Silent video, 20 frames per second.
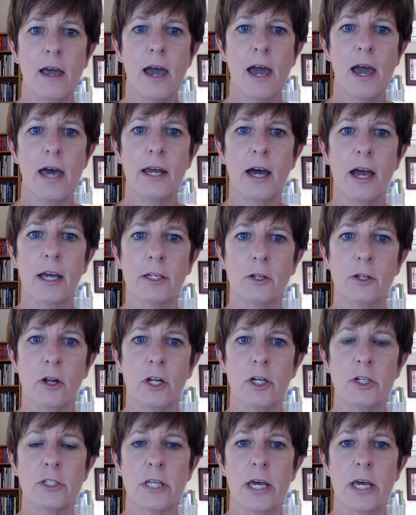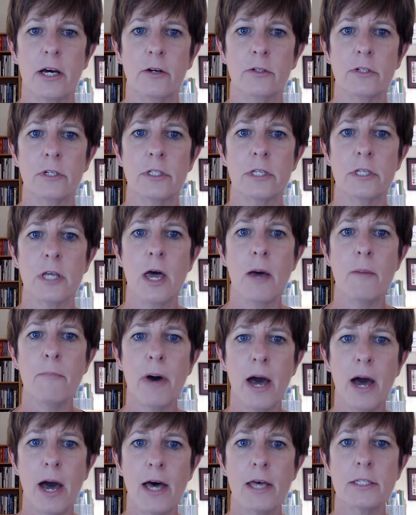and I acknowledge their elders
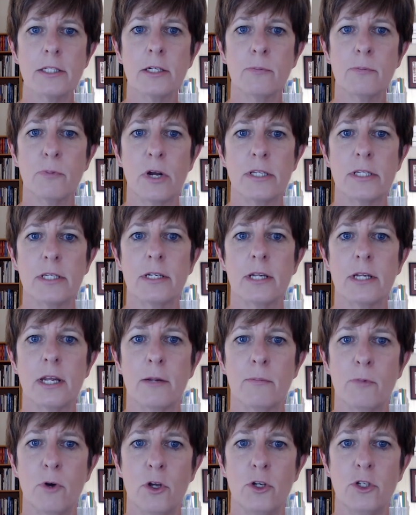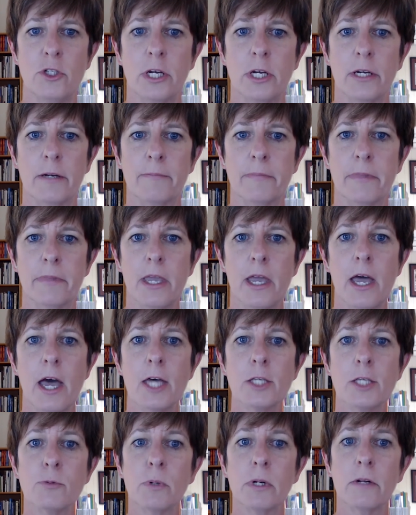past, present and emerging,
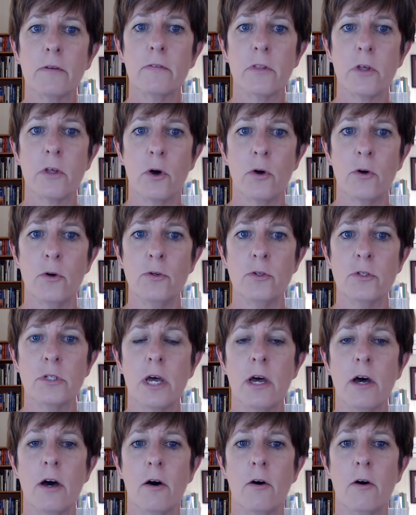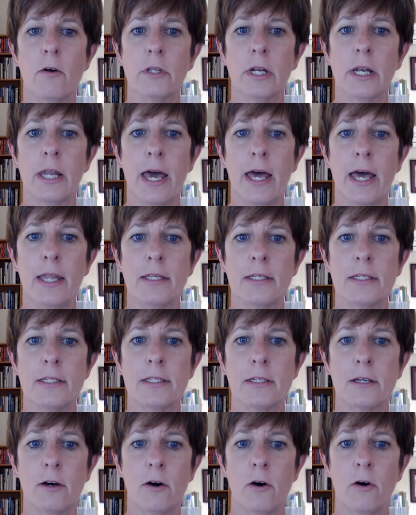as well as those on the
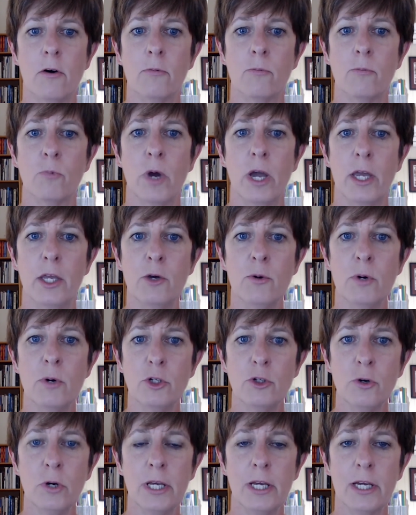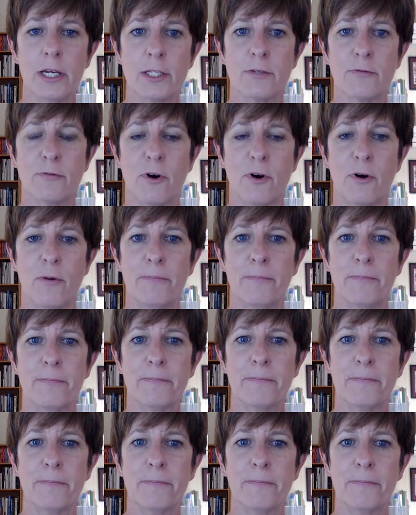lands on where you are joining us from.